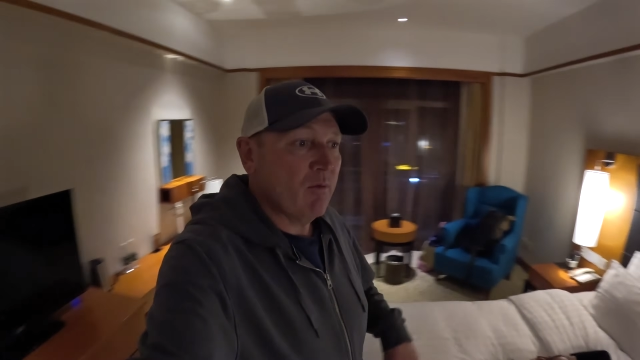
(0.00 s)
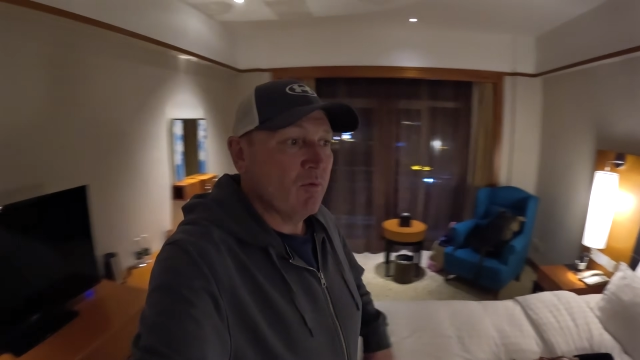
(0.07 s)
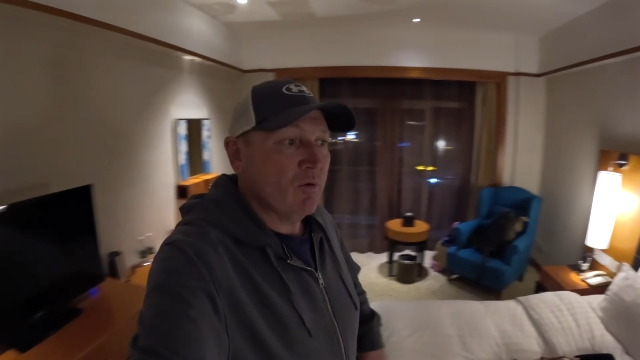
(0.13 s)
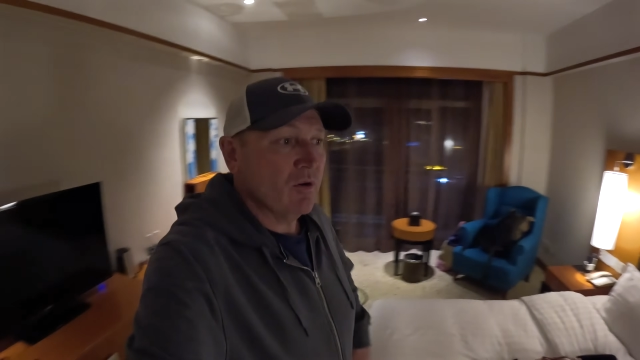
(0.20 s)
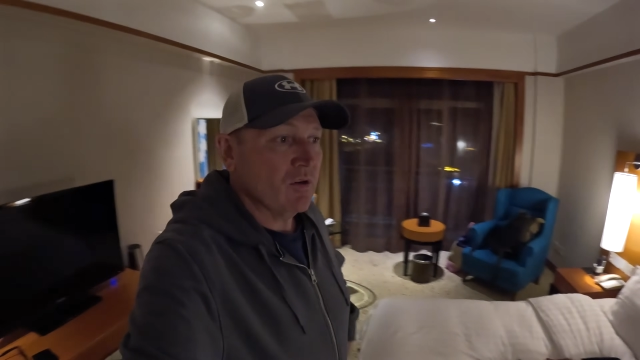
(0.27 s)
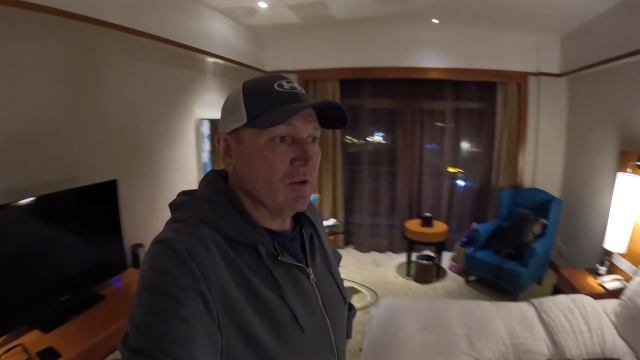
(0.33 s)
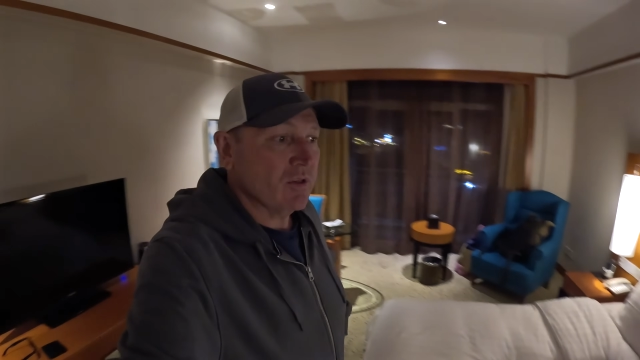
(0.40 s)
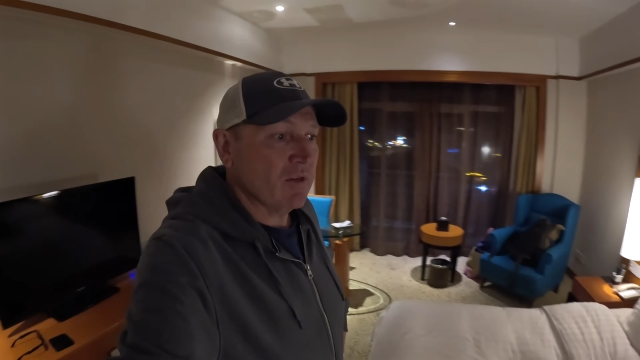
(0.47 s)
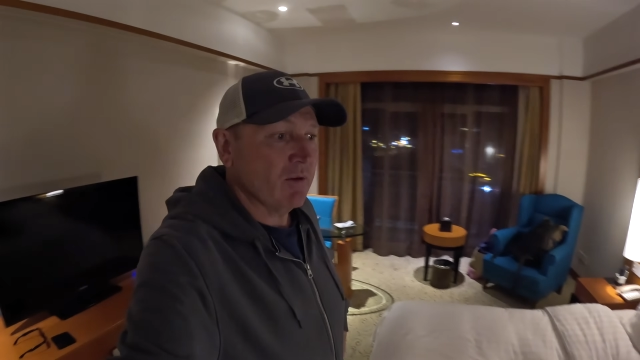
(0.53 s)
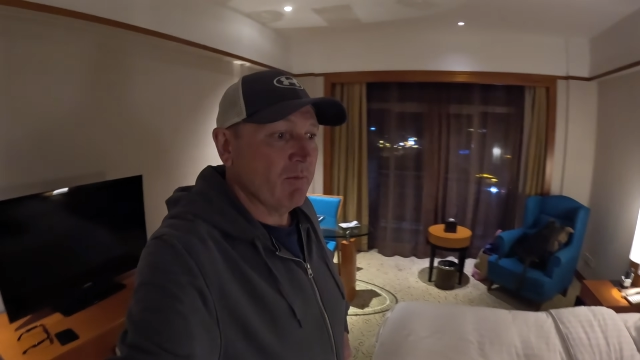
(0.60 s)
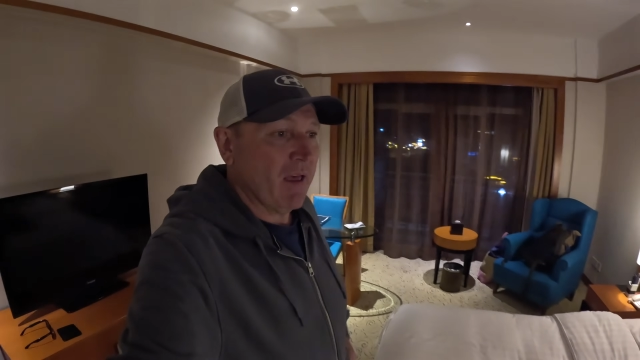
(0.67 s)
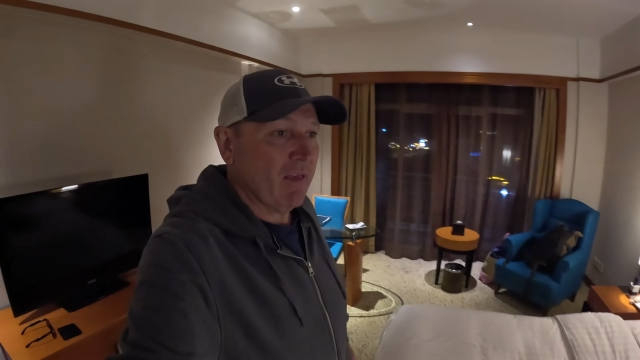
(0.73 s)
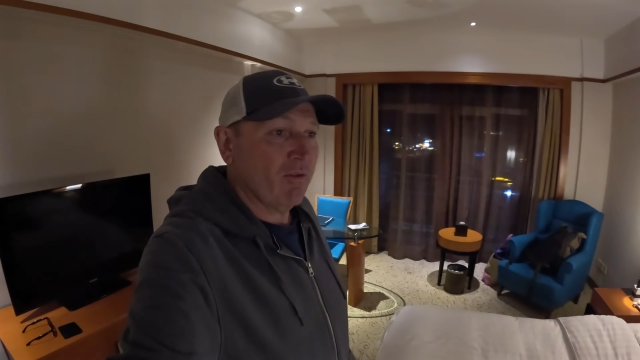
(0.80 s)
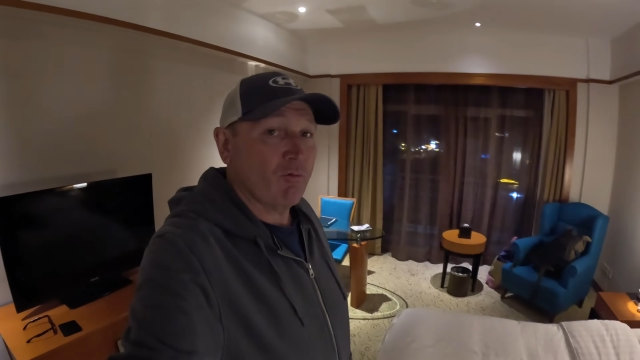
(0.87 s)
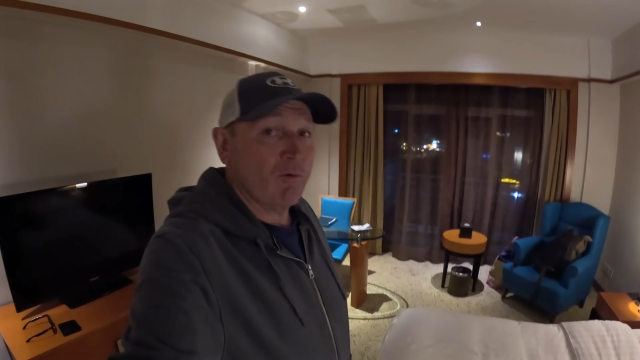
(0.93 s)
was
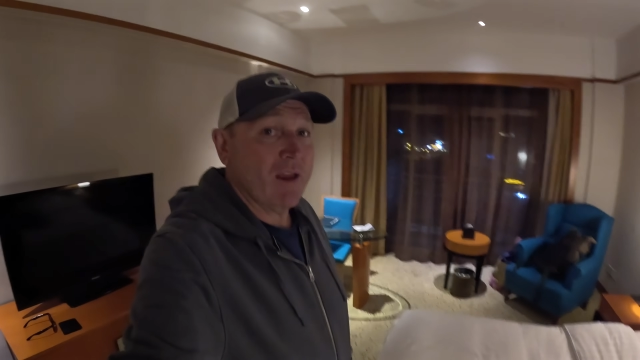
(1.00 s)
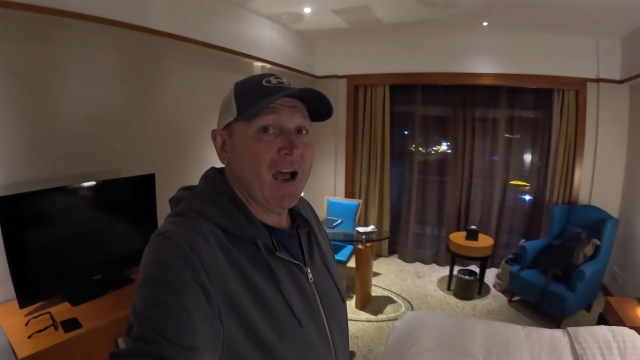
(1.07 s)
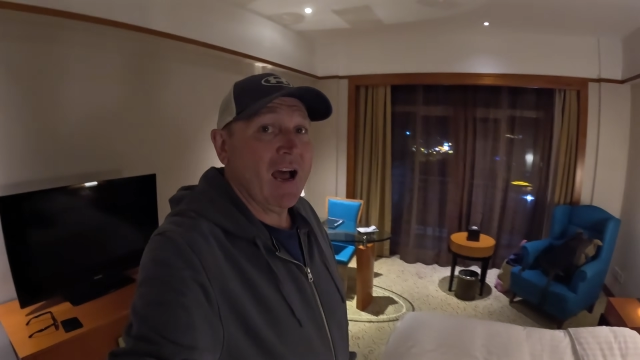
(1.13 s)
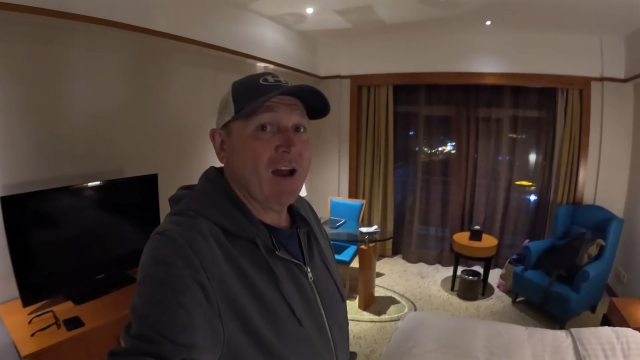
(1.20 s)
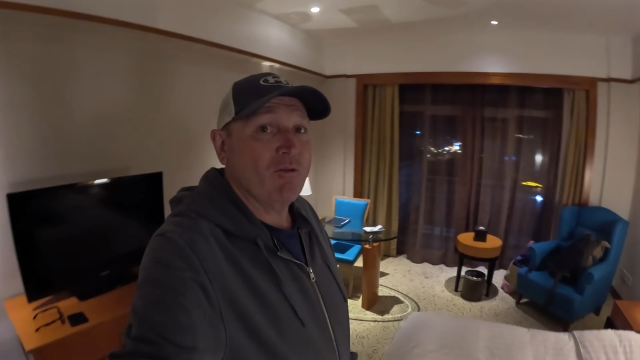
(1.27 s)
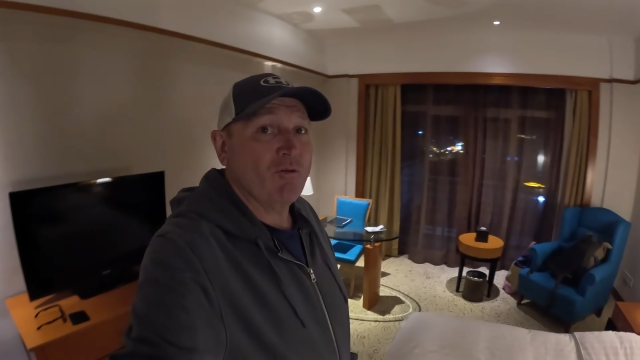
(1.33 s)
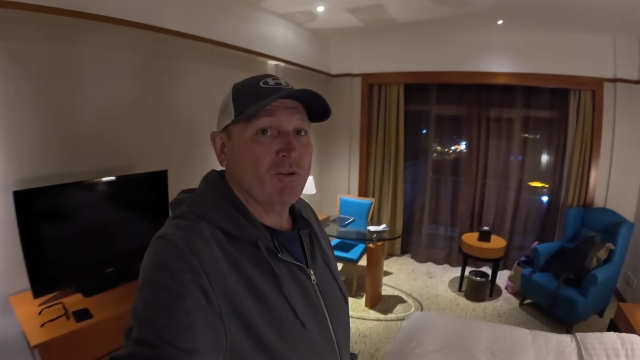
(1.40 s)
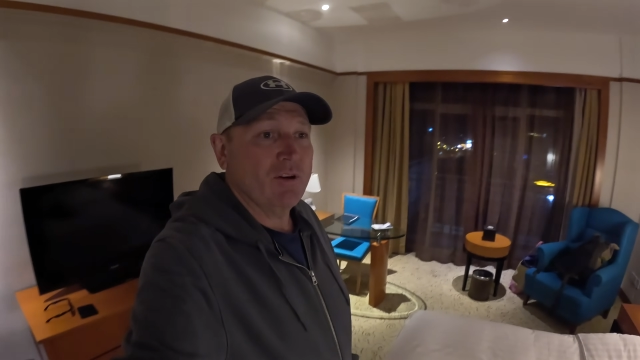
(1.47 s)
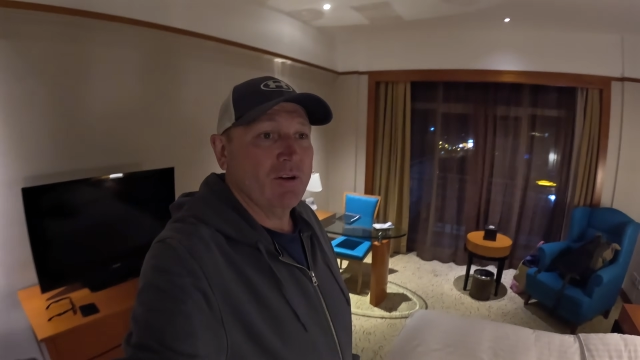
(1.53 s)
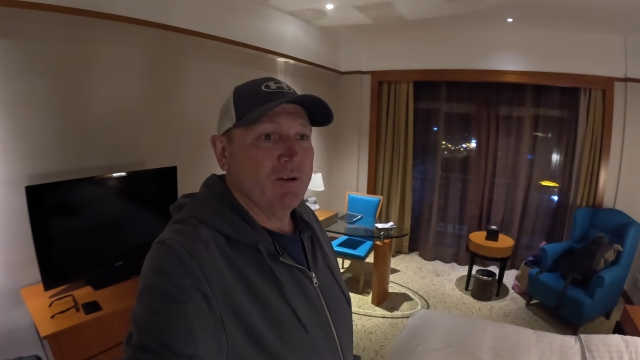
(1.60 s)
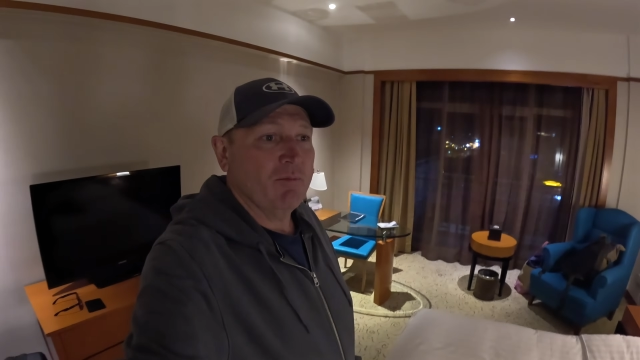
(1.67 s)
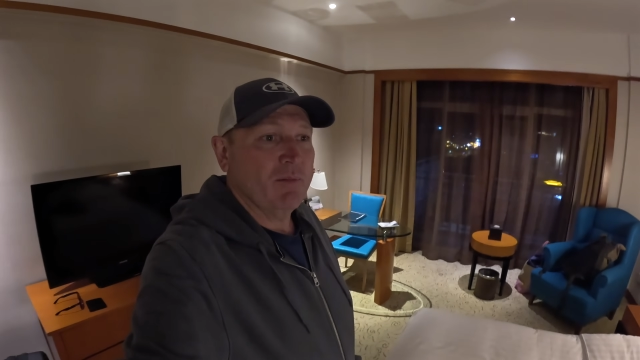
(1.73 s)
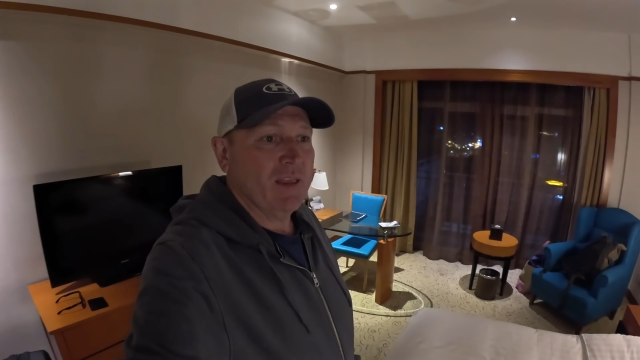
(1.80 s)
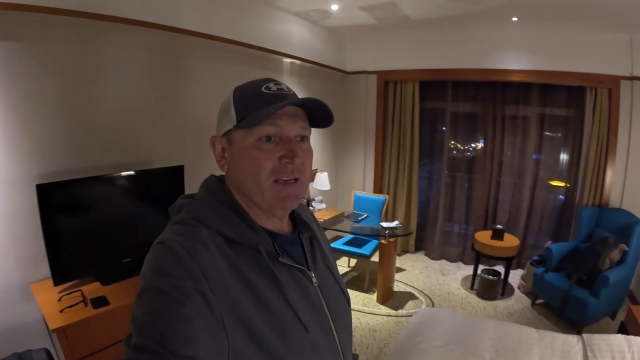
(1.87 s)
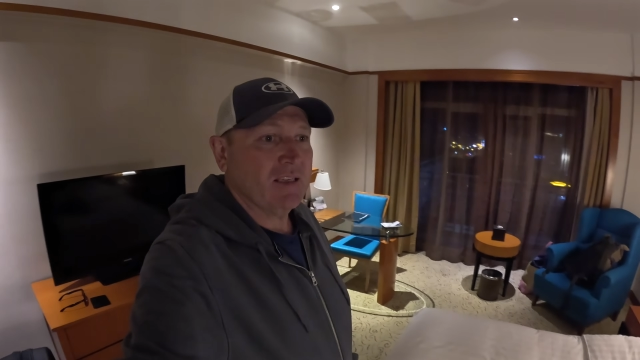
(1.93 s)
about 300,
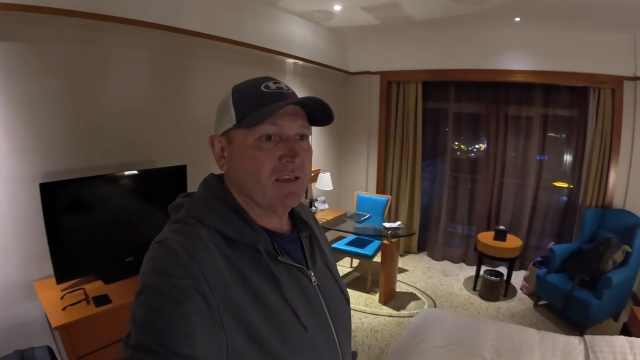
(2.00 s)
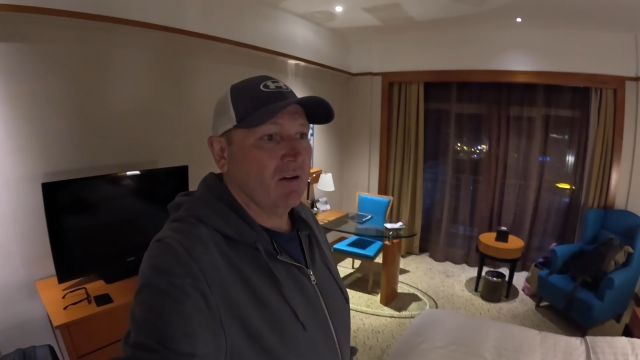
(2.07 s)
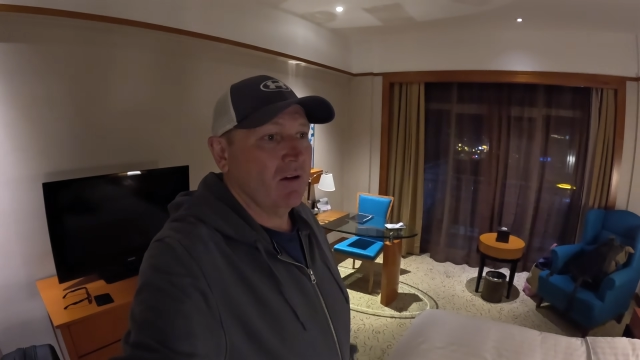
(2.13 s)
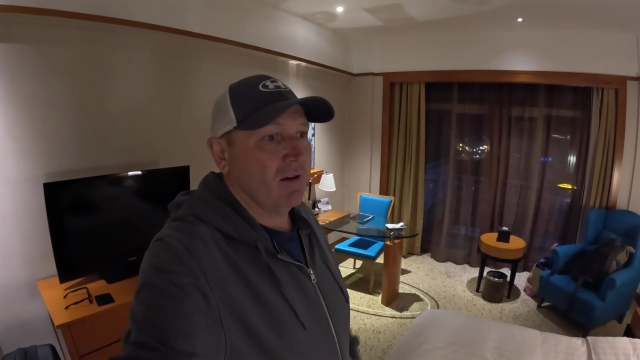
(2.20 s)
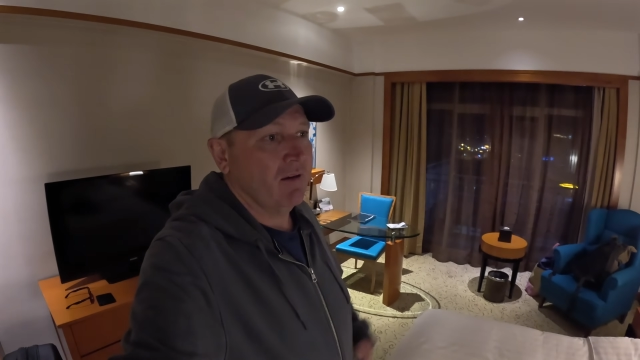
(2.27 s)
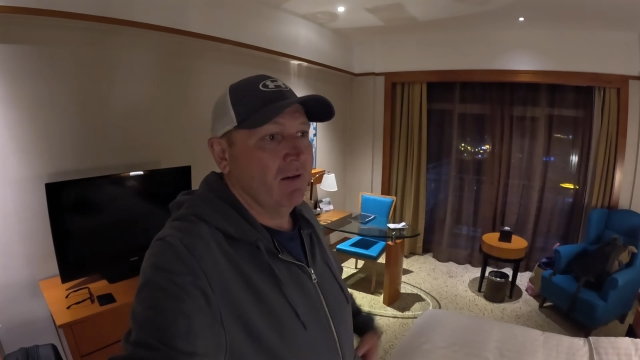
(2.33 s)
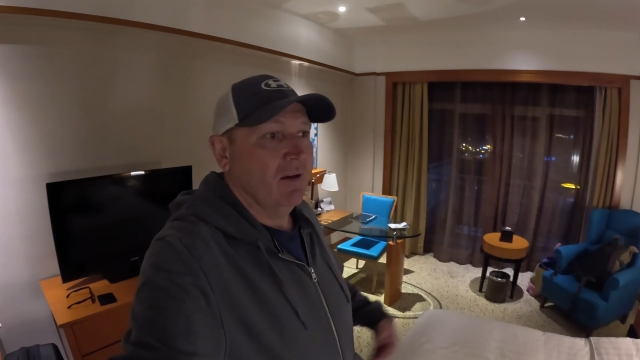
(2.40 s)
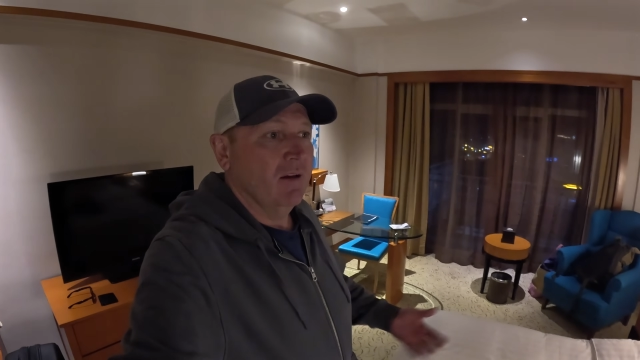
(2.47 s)
but that's like